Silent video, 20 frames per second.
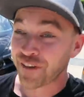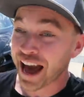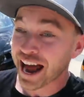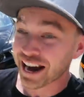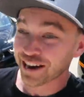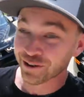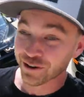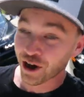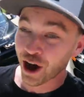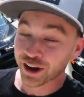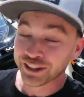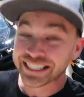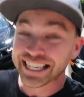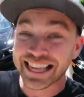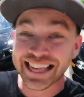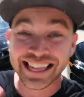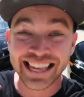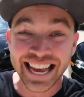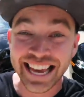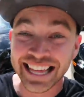Veyron.
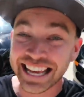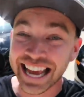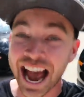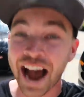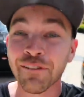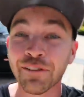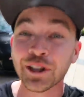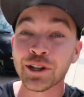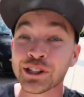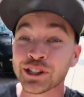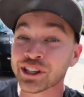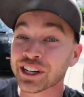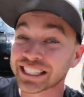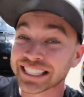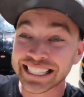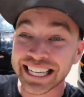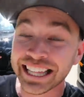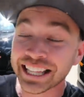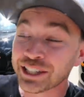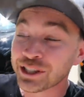To see the evolution, to
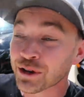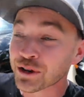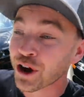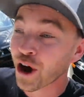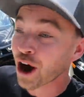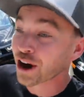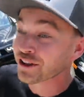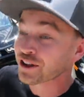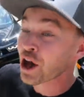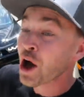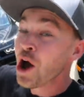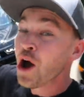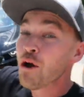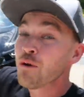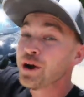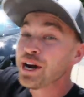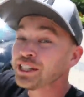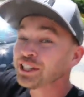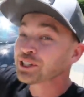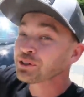see the two cars,
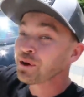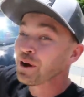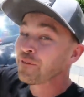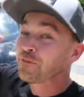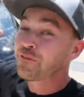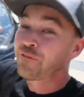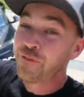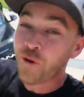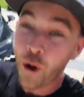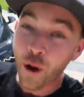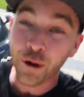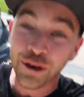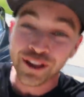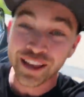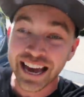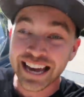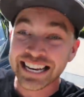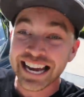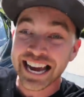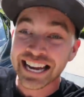we just went full
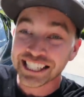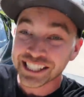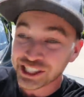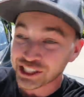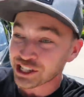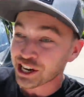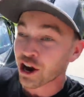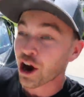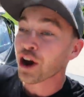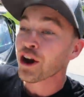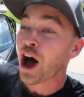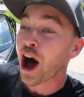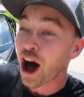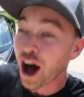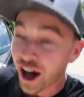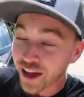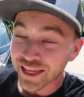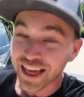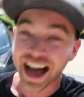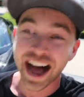send in a Chiron
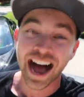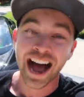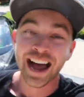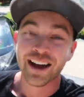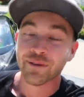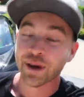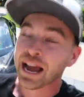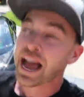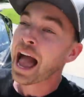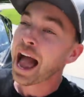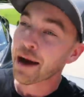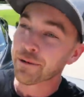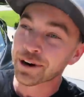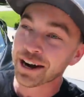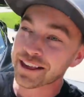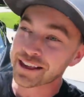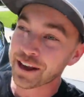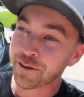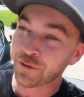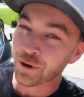on the highway. And
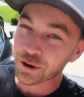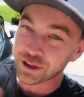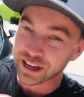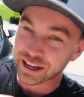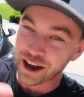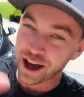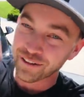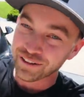when I say full send,